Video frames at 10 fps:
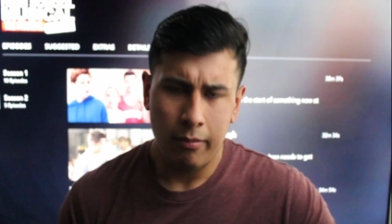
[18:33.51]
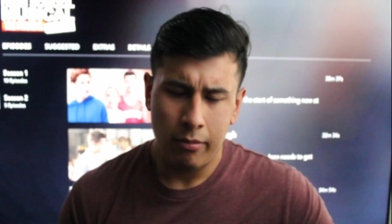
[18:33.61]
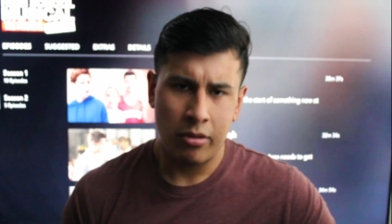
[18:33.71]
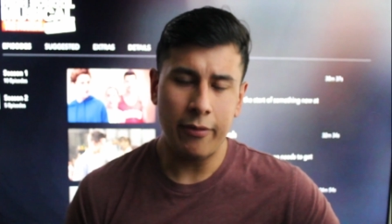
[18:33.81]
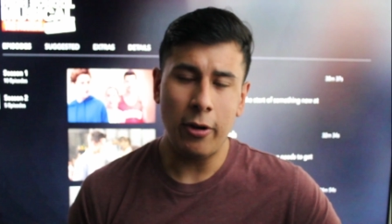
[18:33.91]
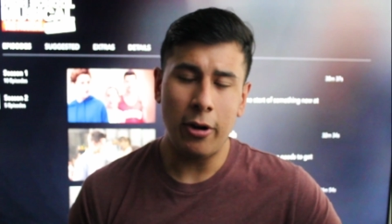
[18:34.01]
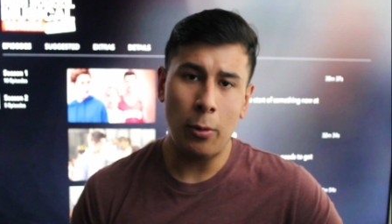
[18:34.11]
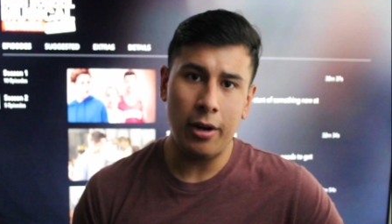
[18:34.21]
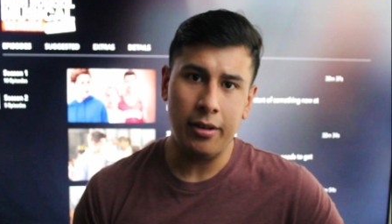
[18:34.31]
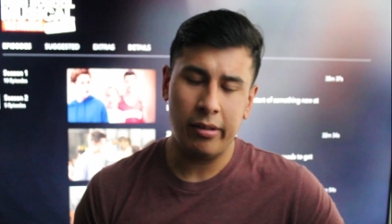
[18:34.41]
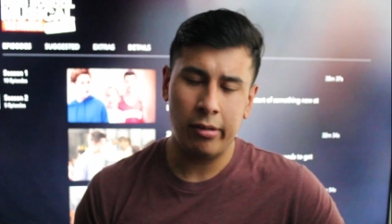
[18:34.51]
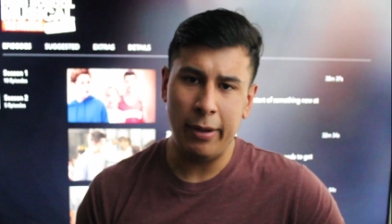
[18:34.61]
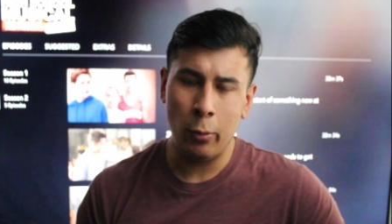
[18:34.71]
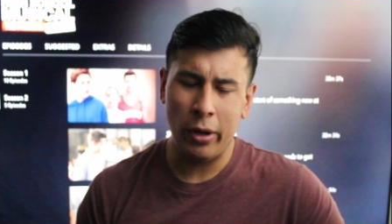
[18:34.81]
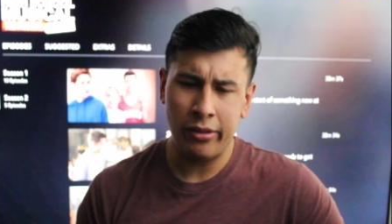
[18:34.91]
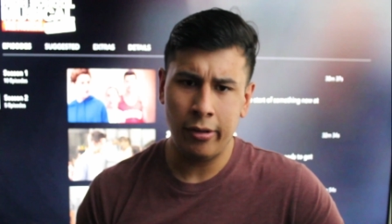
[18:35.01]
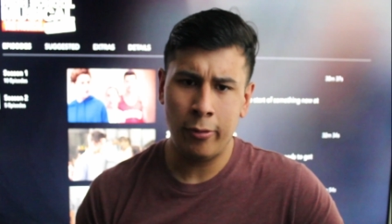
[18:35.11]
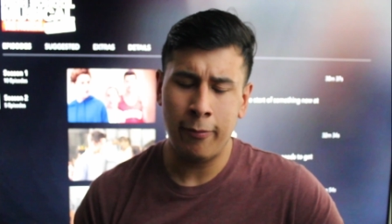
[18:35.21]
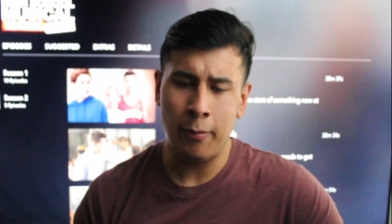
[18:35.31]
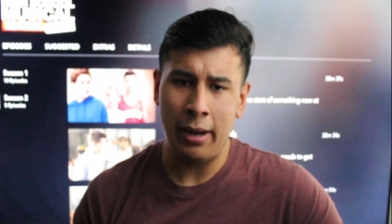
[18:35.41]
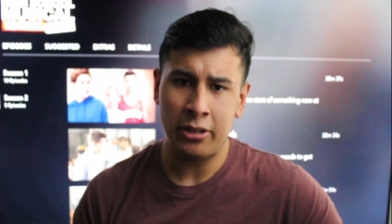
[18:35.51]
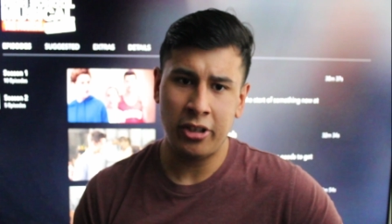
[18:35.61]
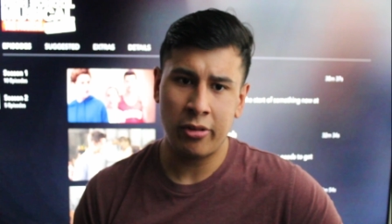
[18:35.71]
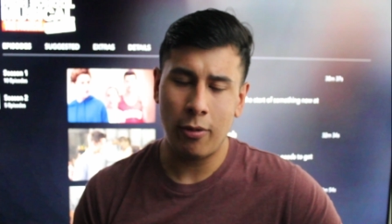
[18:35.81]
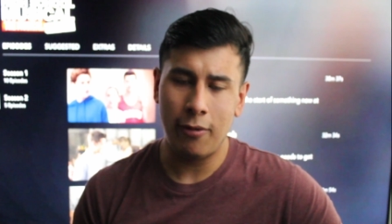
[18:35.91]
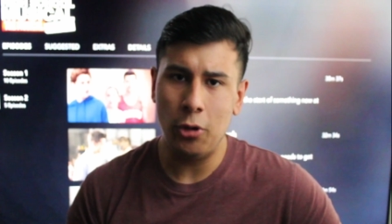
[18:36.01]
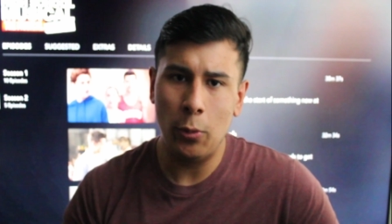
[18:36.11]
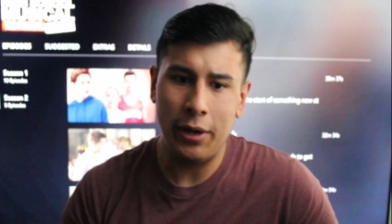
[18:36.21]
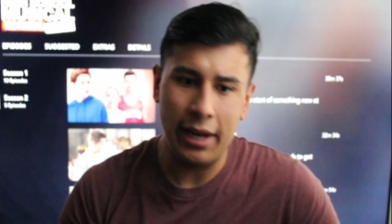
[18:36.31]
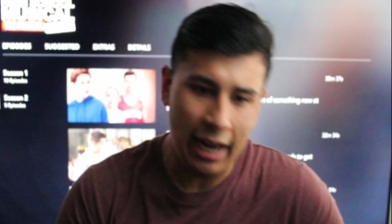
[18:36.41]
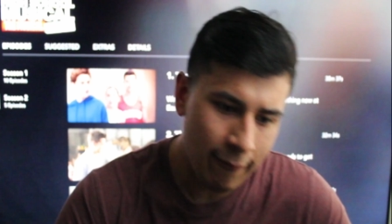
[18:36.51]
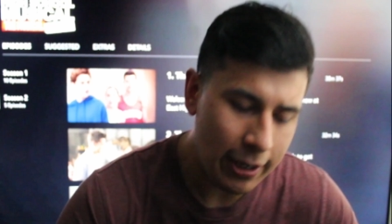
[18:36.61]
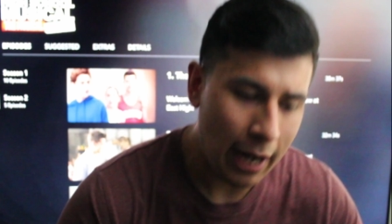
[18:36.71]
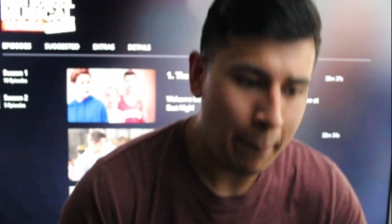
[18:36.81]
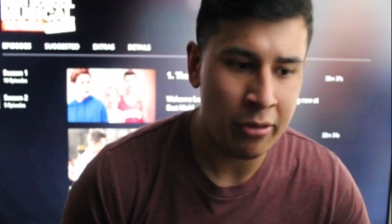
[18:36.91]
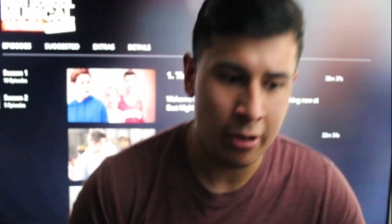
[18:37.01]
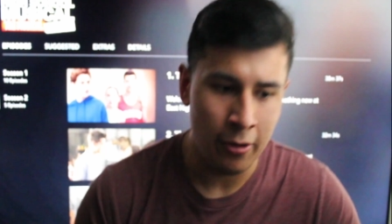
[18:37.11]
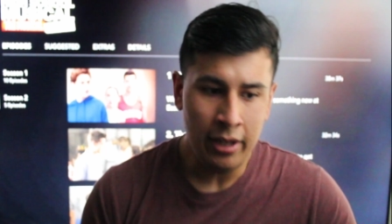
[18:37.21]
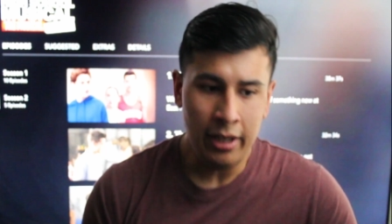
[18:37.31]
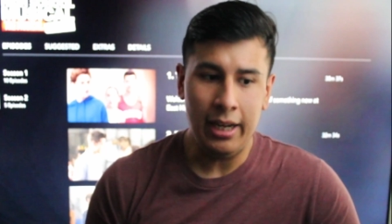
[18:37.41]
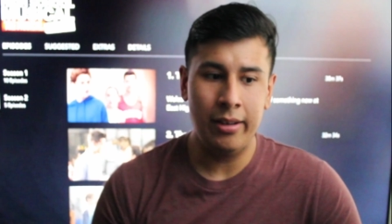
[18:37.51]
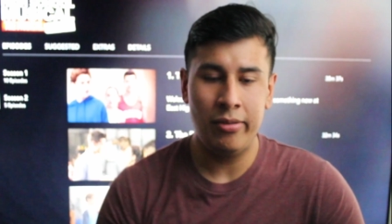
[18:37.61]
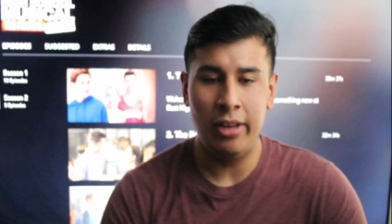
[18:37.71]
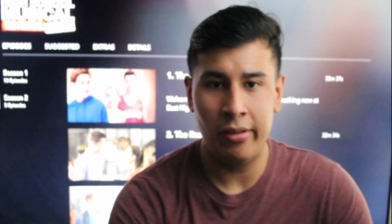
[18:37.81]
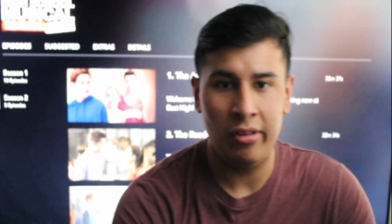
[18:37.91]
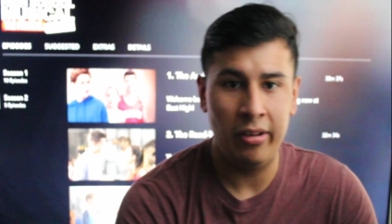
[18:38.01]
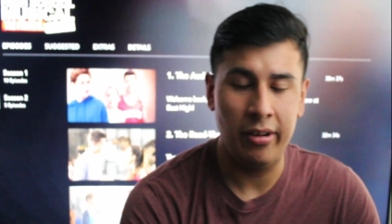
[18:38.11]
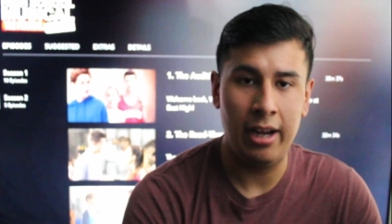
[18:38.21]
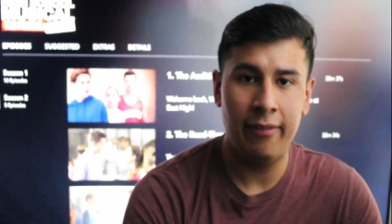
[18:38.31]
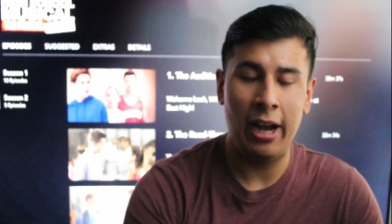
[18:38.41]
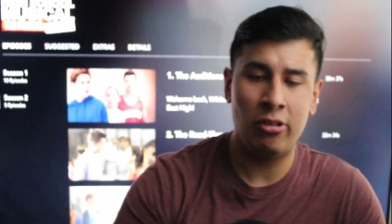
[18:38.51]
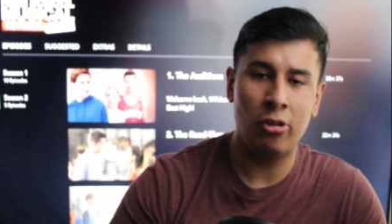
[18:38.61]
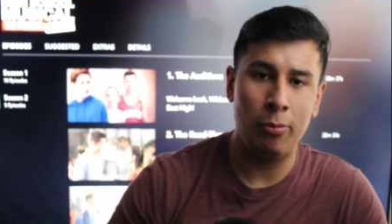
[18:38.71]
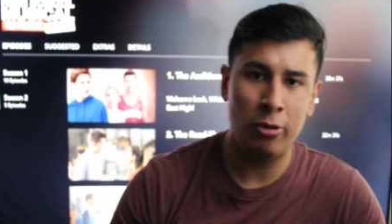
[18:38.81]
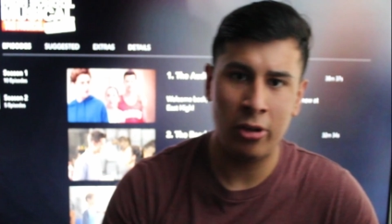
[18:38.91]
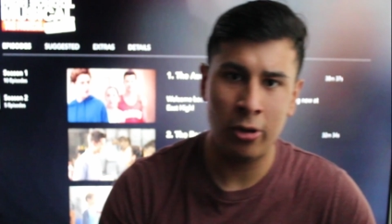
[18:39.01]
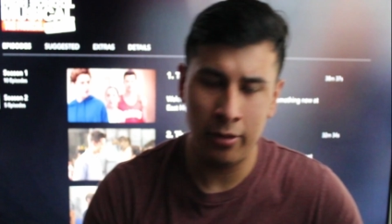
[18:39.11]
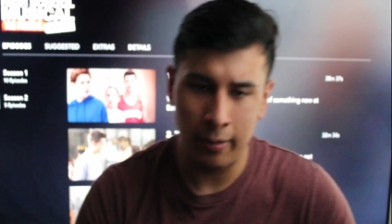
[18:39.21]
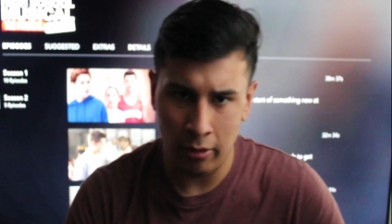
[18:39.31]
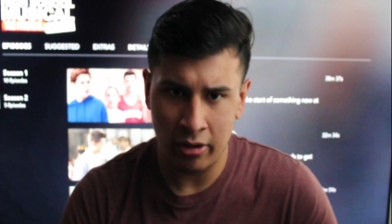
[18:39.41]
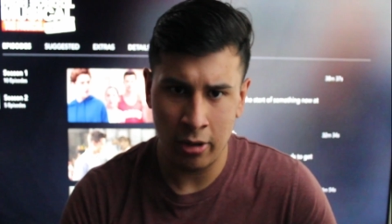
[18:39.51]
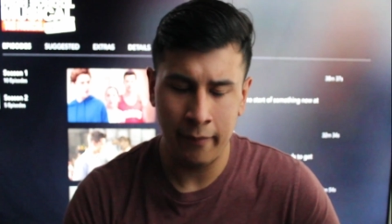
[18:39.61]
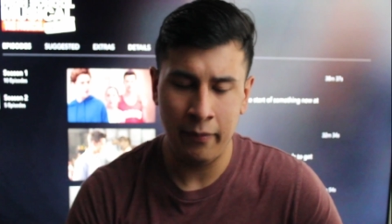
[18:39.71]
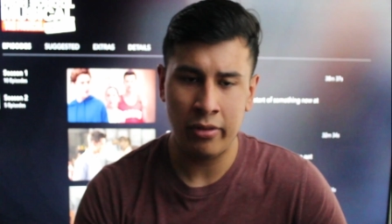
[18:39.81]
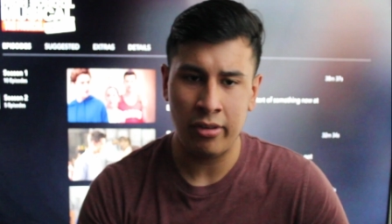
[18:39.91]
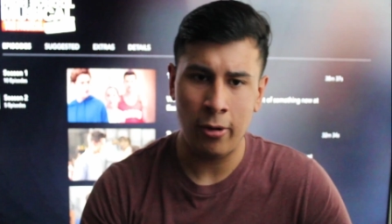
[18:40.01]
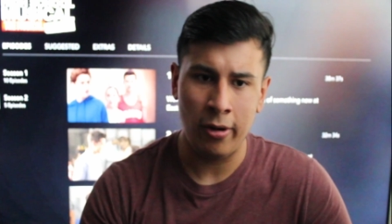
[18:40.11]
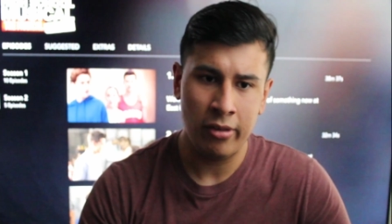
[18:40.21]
So if you're not aware, this has been What's in the Tube from ActionX, reviewing every episode in the second season of High School Musical, the musical, the series.